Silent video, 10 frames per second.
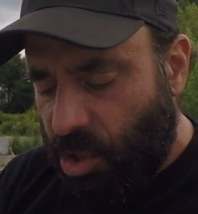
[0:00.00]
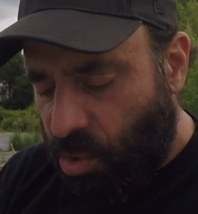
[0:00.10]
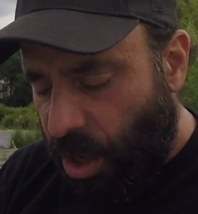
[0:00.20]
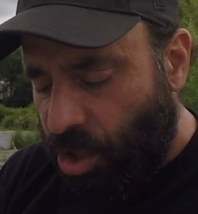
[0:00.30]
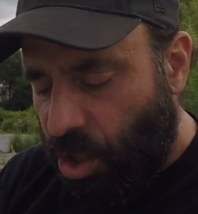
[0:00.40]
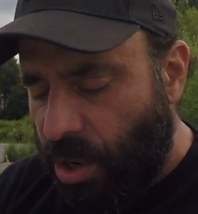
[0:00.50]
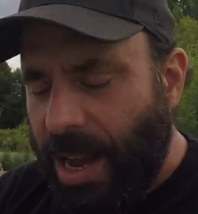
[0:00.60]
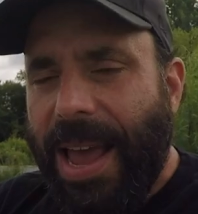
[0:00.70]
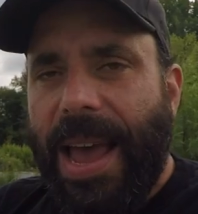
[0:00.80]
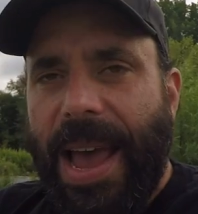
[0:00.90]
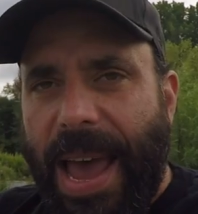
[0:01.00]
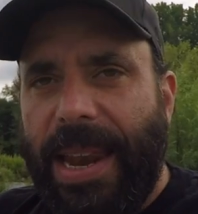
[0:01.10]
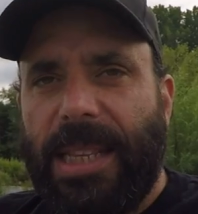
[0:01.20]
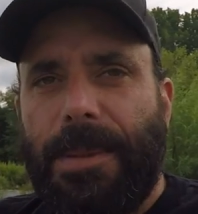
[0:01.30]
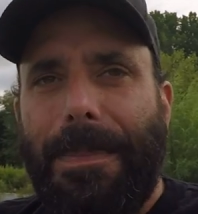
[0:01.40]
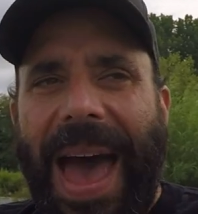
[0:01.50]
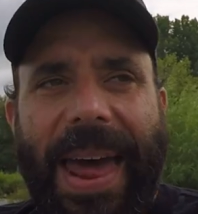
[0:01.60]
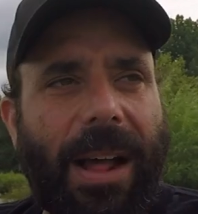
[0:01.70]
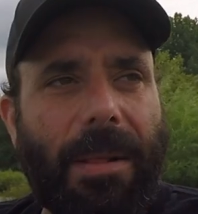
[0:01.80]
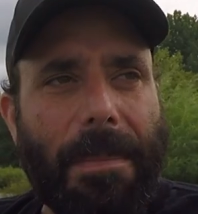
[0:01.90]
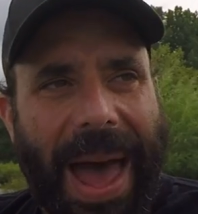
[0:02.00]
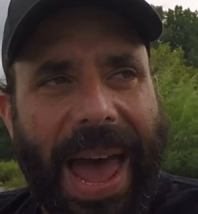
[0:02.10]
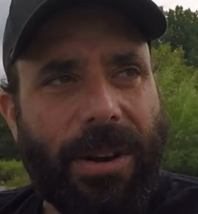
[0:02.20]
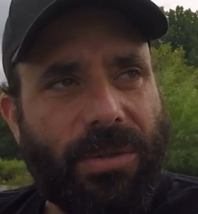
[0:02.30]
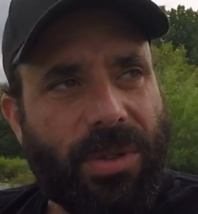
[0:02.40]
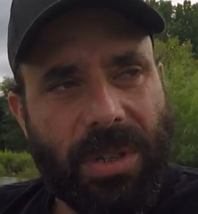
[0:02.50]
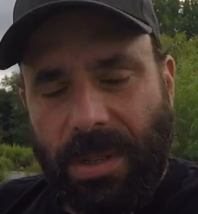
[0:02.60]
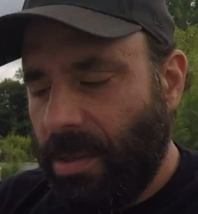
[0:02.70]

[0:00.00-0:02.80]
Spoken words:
structure and its banal matters.